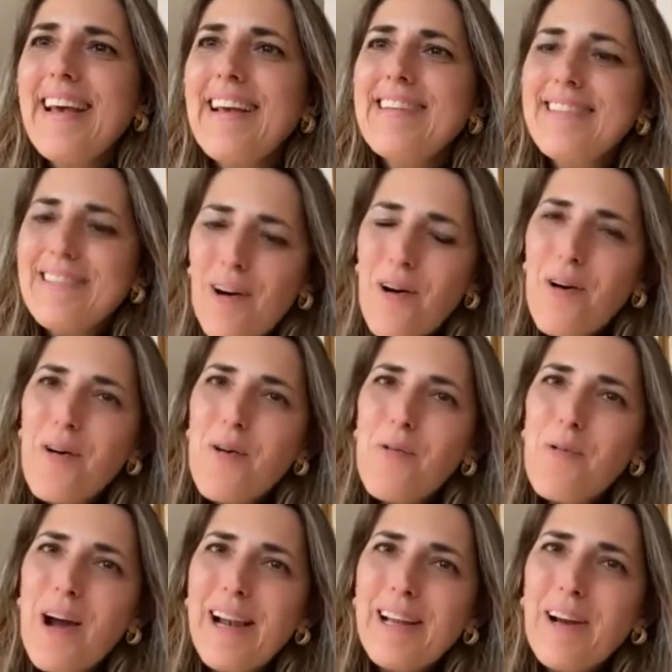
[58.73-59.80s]
So
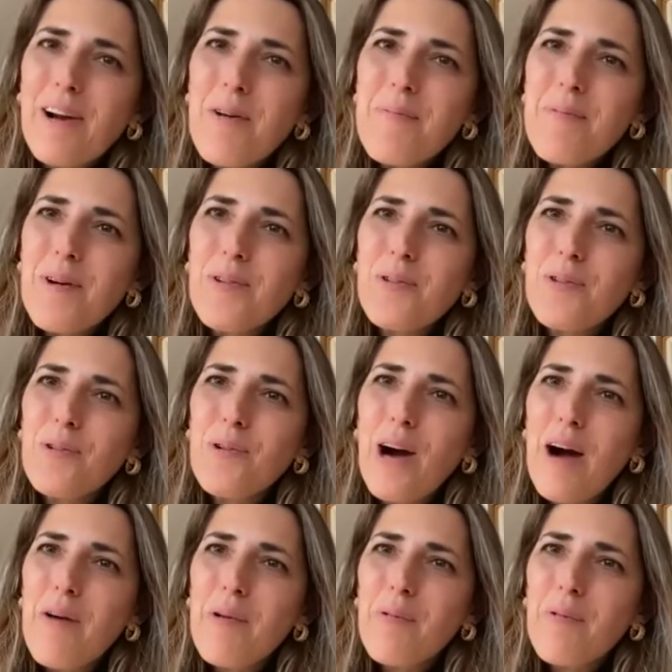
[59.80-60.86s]
welcome to
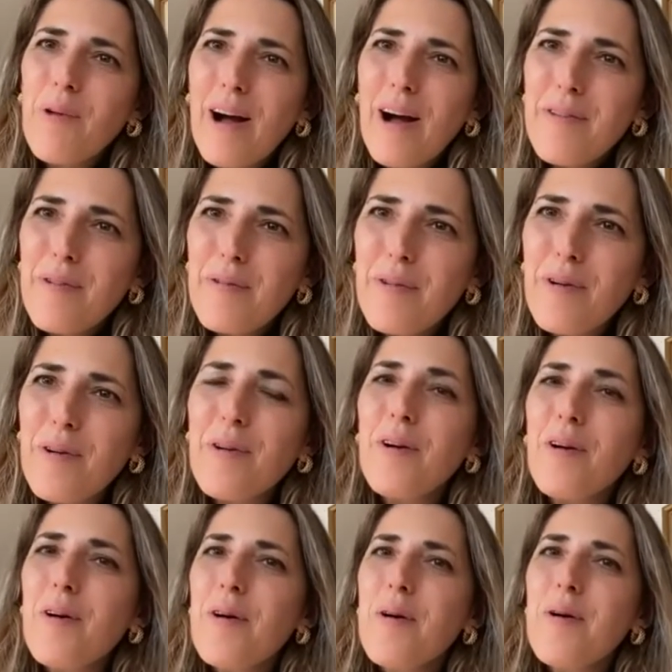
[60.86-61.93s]
our wonderful
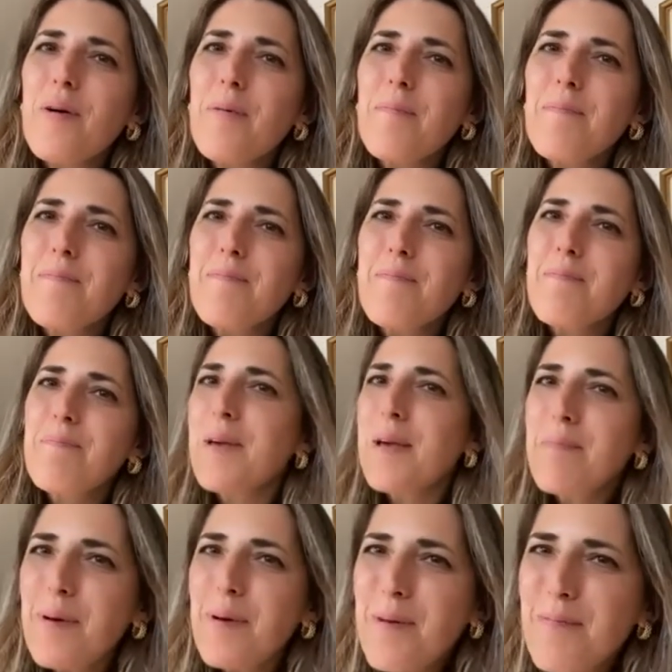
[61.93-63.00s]

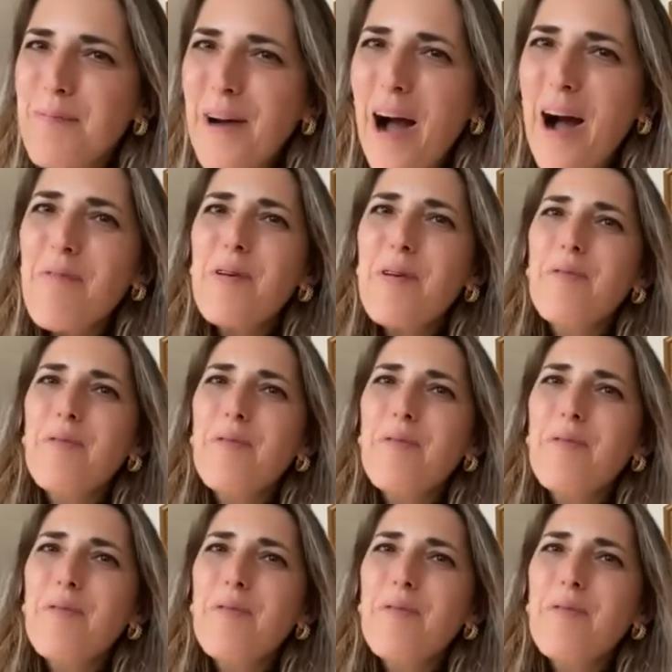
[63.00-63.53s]
people, our